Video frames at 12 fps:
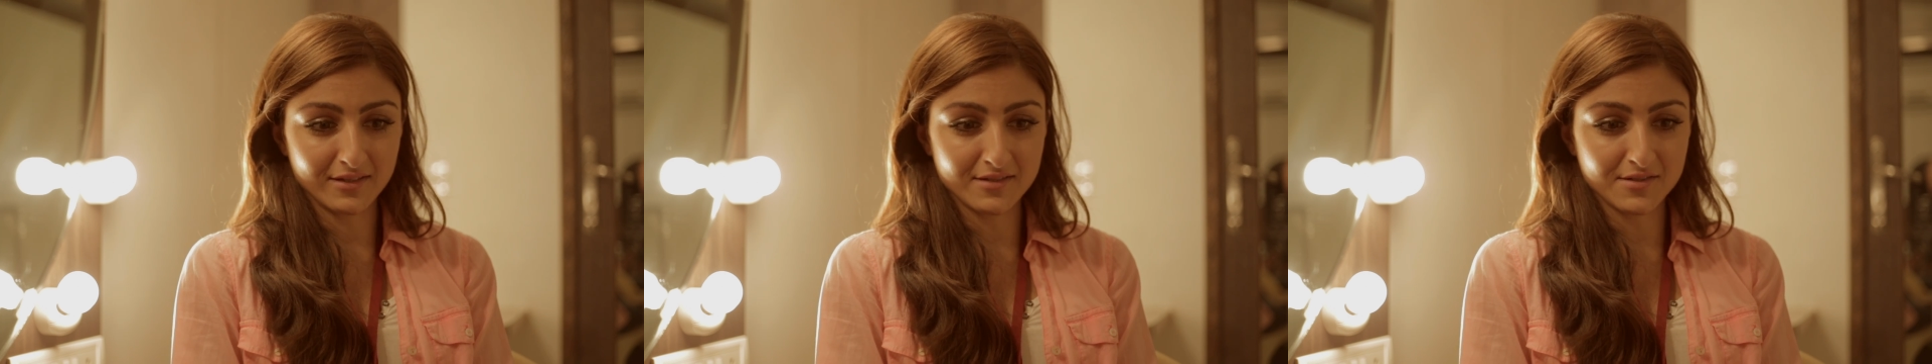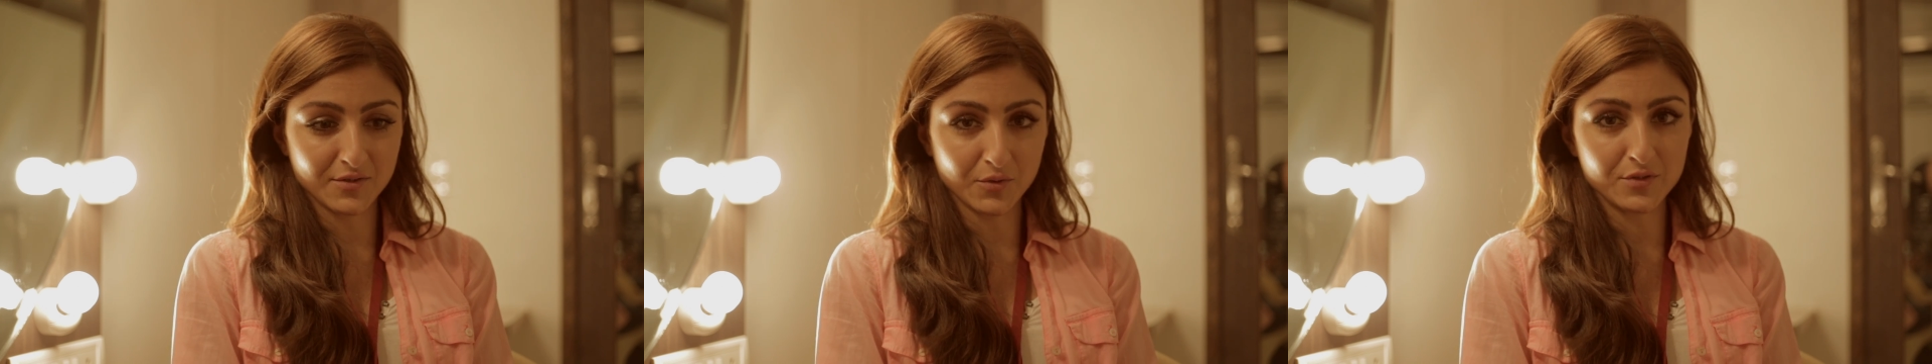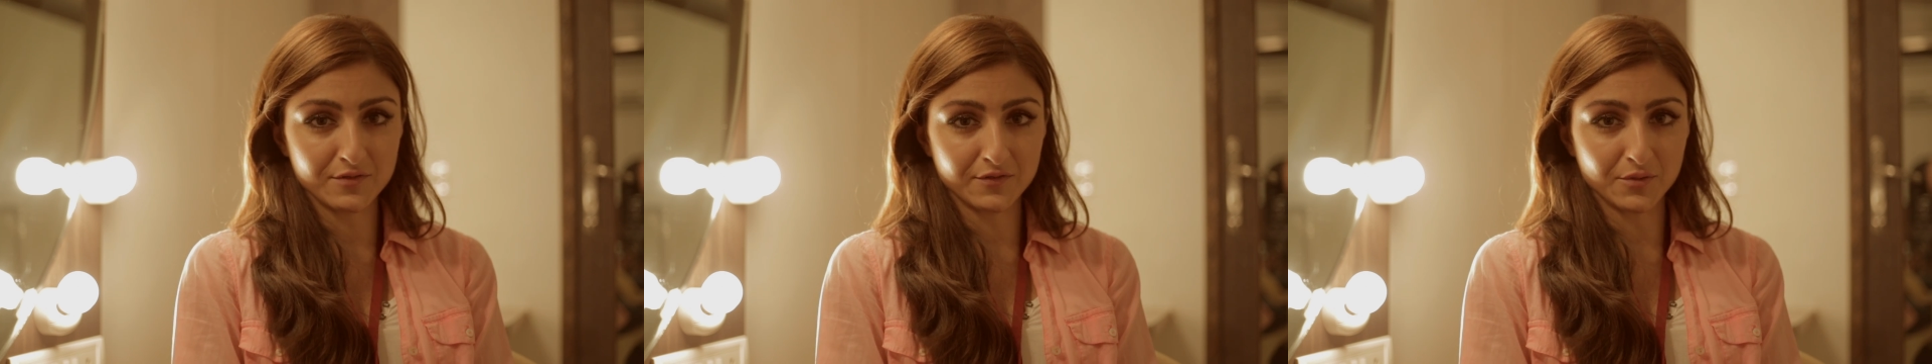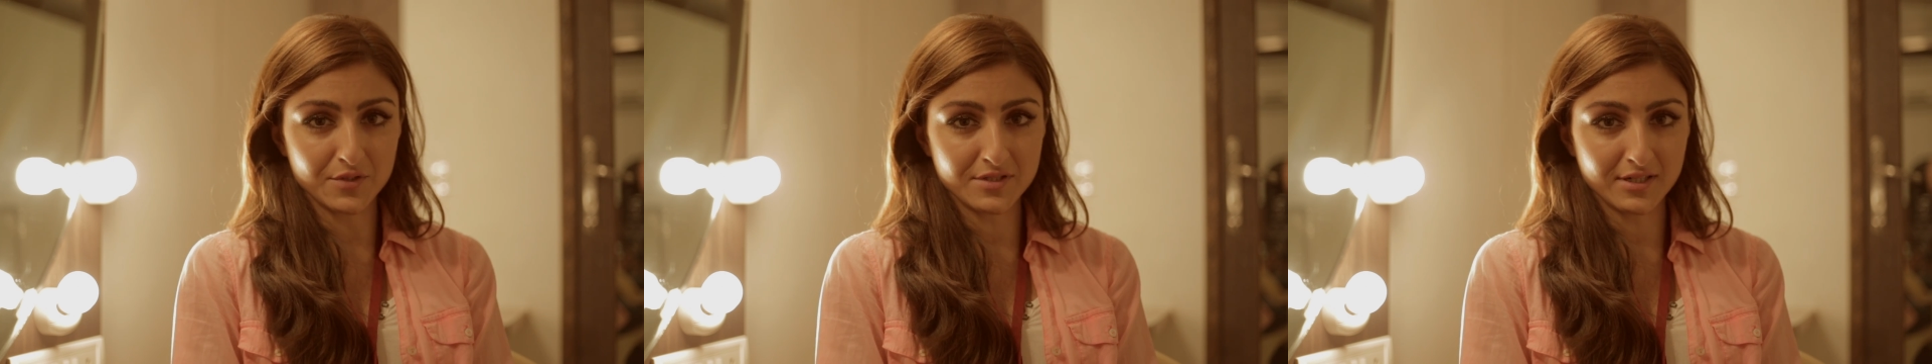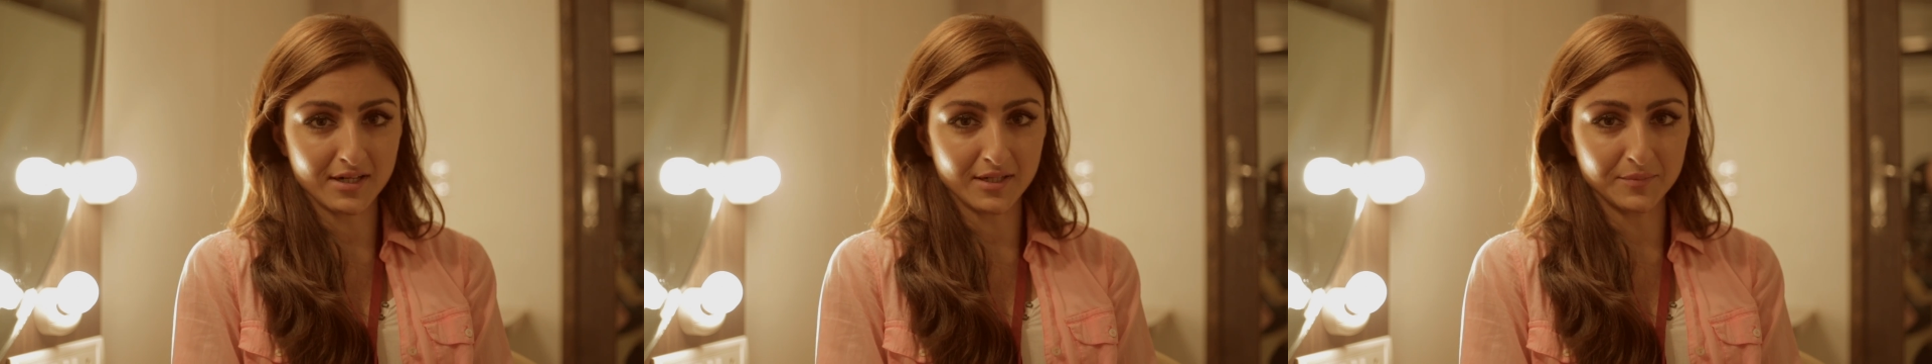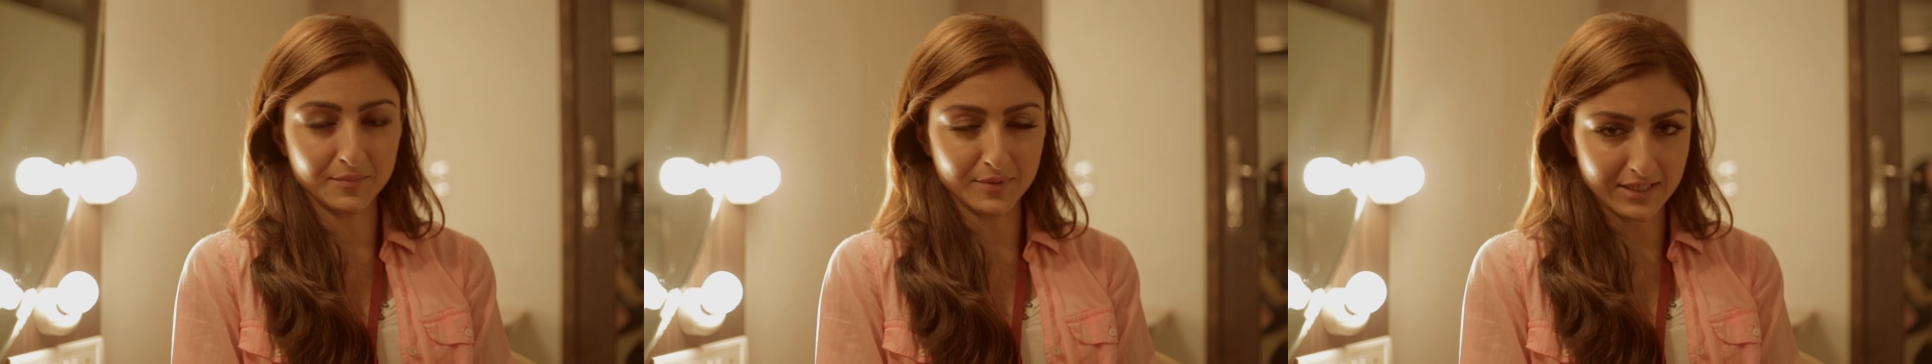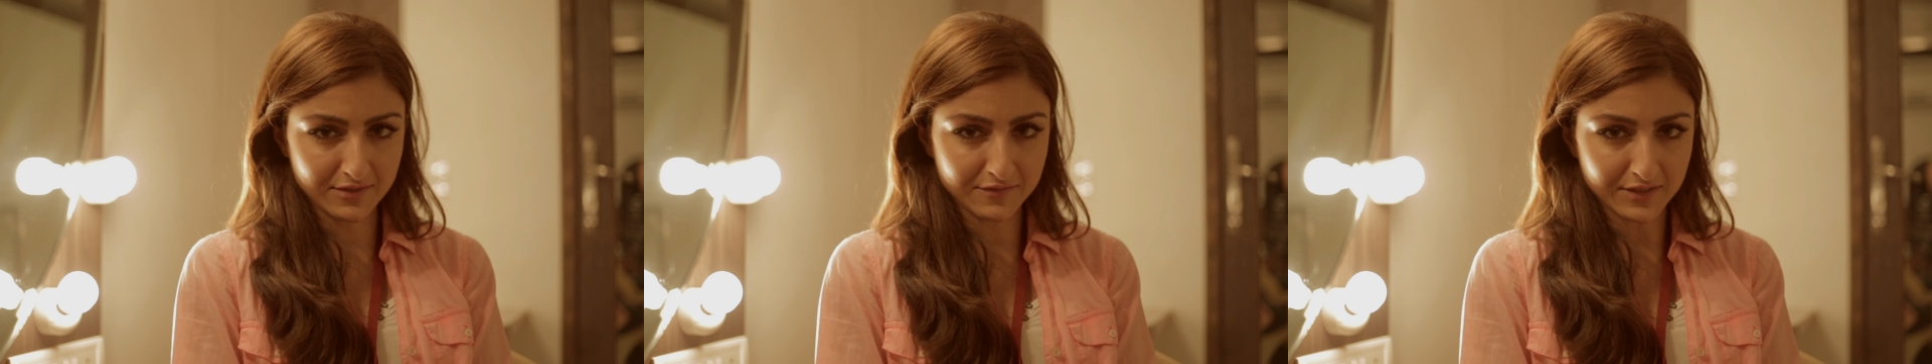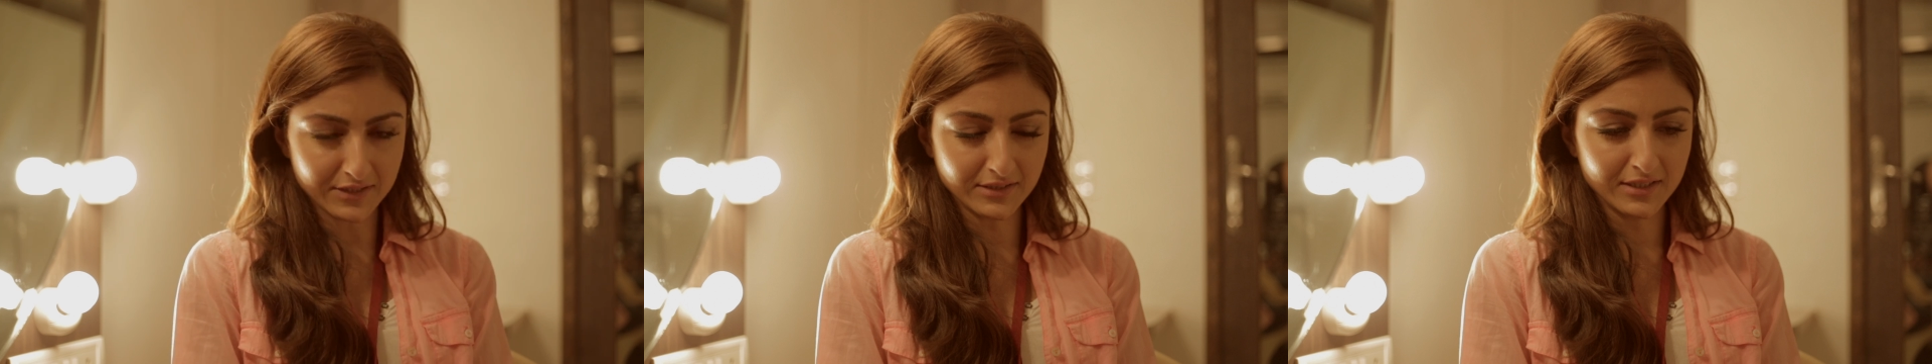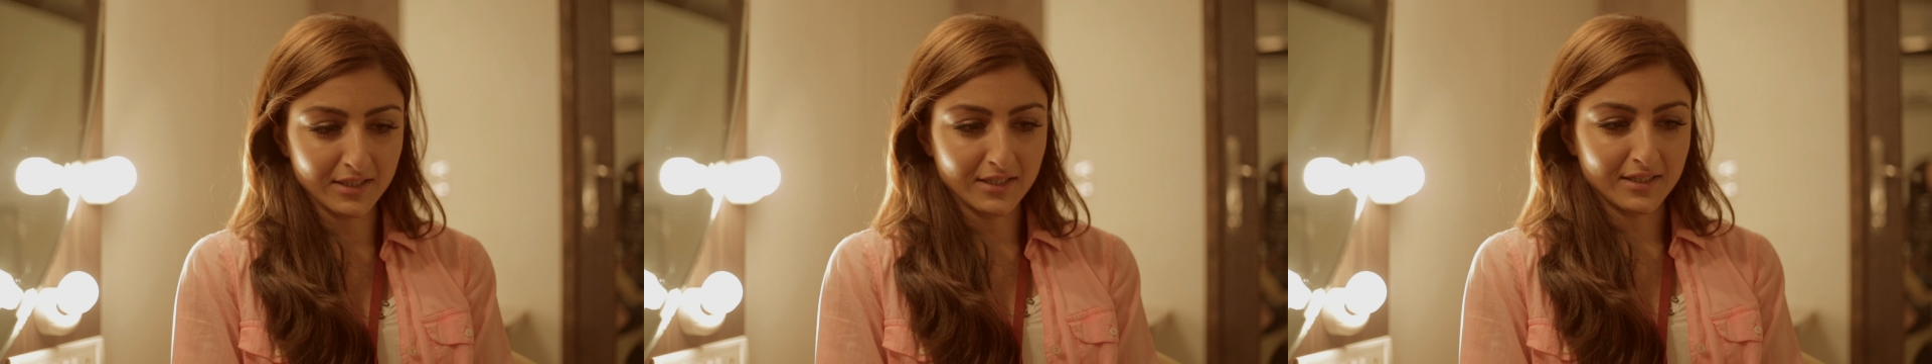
it is a cause, of course, that I believe in.